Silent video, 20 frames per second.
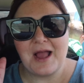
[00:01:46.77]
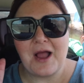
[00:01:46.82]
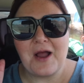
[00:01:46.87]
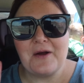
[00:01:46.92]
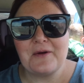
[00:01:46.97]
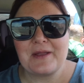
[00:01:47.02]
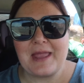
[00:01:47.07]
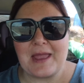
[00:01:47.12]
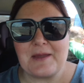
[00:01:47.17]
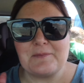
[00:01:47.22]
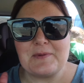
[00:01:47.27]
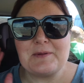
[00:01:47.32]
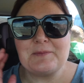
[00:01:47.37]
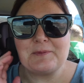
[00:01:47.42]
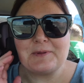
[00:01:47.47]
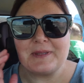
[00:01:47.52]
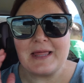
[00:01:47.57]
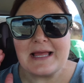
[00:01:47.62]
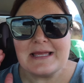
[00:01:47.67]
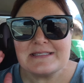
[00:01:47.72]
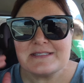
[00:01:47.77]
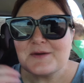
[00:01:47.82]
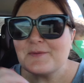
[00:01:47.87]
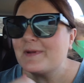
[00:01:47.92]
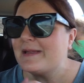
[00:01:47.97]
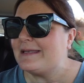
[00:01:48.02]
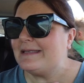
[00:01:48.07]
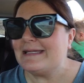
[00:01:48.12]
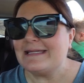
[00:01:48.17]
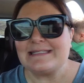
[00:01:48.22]
Okay, we realize that
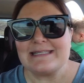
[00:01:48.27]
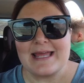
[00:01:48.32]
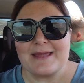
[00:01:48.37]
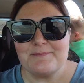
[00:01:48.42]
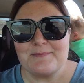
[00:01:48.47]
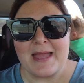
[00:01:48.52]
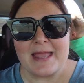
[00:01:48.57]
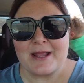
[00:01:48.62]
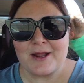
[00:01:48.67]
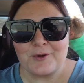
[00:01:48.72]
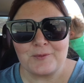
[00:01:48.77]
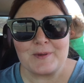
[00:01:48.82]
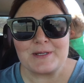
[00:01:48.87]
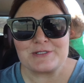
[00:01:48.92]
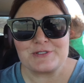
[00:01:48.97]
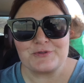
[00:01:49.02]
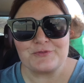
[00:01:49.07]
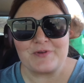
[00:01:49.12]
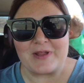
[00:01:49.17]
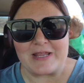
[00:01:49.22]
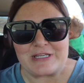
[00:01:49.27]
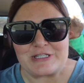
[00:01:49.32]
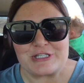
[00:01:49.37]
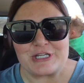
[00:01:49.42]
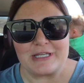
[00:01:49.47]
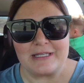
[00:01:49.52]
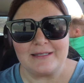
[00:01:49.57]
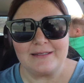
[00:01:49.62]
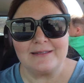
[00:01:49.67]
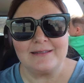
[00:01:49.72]
we need to make a
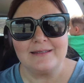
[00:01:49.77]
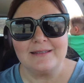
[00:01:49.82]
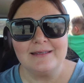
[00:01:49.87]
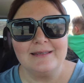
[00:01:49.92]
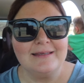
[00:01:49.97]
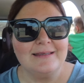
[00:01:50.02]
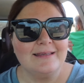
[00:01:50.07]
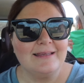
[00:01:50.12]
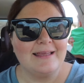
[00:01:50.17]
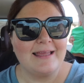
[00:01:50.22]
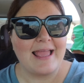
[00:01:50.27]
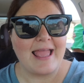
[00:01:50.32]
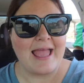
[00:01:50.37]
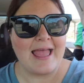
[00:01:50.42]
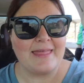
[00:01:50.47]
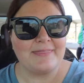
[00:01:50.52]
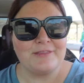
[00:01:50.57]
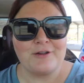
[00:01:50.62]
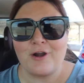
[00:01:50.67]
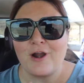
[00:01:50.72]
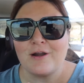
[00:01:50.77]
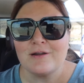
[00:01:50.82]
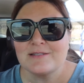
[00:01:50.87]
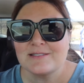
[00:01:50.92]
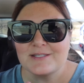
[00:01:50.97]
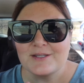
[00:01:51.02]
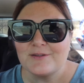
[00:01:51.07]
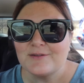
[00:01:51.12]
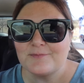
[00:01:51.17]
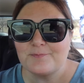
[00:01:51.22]
reservation, and there are
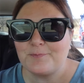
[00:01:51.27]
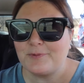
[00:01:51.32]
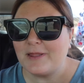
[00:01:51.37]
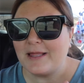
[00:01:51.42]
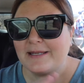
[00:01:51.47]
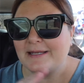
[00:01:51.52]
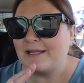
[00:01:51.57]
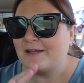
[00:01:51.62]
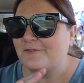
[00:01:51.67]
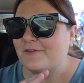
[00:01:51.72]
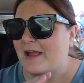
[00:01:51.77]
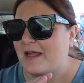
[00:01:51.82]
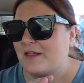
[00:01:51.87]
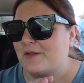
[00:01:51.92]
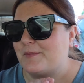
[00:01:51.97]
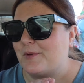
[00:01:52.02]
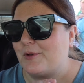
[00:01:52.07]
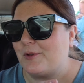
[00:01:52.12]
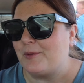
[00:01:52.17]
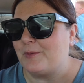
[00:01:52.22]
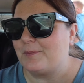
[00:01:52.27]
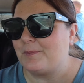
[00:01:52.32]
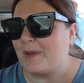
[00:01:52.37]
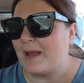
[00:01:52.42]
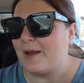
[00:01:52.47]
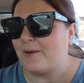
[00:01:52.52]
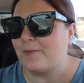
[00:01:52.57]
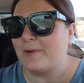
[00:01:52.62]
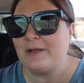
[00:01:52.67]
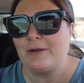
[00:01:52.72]
still plenty available,
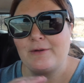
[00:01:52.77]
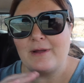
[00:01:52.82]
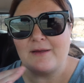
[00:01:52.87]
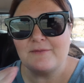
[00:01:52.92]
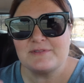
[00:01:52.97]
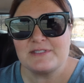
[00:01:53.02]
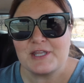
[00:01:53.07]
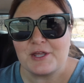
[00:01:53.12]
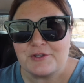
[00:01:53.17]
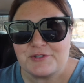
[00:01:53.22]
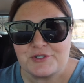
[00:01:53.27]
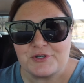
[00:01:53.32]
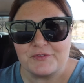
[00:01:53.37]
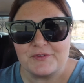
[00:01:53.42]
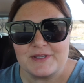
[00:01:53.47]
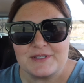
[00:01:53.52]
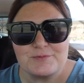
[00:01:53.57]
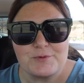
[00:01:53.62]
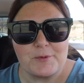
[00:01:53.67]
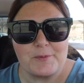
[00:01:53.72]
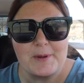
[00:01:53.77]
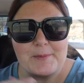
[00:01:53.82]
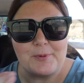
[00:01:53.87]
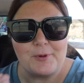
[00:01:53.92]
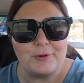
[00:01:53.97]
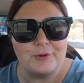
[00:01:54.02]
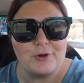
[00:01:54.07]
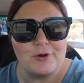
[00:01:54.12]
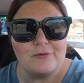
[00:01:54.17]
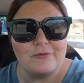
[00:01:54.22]
but we don't have cell service where we
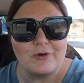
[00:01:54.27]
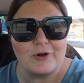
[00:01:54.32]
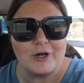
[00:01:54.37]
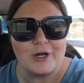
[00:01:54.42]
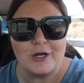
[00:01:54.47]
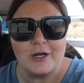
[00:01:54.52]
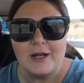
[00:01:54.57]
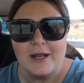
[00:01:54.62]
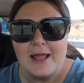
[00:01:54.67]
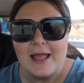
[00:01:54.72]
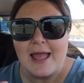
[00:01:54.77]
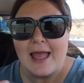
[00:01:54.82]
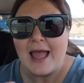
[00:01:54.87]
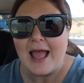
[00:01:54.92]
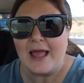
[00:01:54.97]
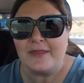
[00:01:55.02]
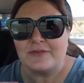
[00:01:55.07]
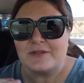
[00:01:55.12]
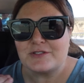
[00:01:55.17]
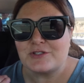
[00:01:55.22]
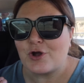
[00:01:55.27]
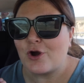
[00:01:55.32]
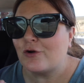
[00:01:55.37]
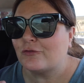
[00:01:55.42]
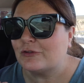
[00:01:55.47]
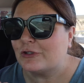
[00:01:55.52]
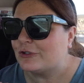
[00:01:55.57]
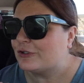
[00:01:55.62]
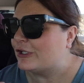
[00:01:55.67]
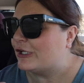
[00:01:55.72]
pulled over at this
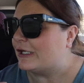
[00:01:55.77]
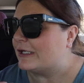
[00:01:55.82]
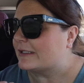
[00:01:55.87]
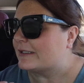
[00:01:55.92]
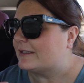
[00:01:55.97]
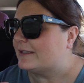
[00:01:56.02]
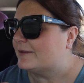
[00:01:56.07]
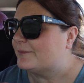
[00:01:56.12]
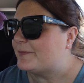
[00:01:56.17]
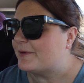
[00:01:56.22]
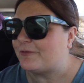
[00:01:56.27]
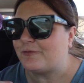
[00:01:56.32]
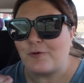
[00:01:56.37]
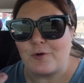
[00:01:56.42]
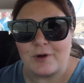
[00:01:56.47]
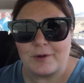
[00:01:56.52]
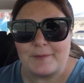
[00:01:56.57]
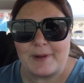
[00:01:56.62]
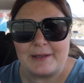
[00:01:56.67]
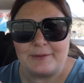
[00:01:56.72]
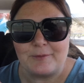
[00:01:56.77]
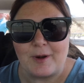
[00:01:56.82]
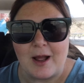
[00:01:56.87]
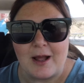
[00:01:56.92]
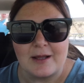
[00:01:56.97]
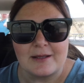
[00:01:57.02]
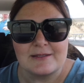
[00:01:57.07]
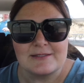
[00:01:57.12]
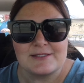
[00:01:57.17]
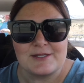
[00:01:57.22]
overlook before Red
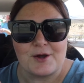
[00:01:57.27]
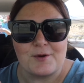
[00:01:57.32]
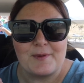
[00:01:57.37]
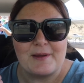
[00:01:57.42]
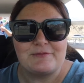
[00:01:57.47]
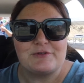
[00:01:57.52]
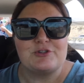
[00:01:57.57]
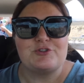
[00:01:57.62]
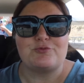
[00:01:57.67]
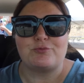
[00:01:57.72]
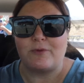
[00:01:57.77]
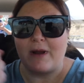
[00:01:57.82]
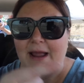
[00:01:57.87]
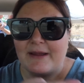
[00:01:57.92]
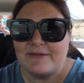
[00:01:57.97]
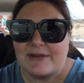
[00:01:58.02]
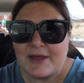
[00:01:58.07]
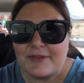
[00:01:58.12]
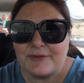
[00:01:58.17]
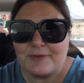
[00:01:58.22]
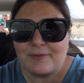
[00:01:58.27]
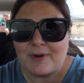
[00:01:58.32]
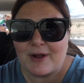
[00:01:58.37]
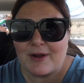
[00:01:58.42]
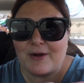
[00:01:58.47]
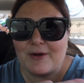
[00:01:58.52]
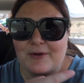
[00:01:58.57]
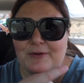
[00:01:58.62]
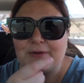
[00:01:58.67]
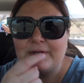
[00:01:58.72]
Rock, so we have to drive down the
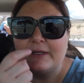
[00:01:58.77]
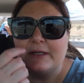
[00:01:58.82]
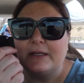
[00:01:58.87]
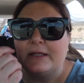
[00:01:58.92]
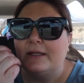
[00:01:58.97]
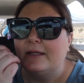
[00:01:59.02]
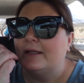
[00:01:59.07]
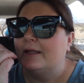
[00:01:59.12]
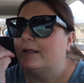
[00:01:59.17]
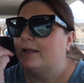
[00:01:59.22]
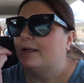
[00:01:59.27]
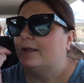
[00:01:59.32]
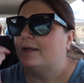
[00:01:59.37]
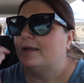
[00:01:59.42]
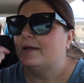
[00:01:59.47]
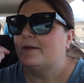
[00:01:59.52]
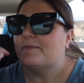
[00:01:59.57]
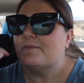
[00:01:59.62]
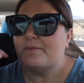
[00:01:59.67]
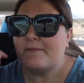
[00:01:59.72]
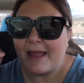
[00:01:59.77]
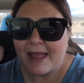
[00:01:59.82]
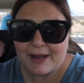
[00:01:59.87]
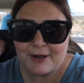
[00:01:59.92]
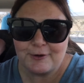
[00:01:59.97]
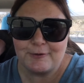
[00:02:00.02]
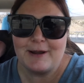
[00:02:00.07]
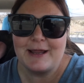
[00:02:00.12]
road make a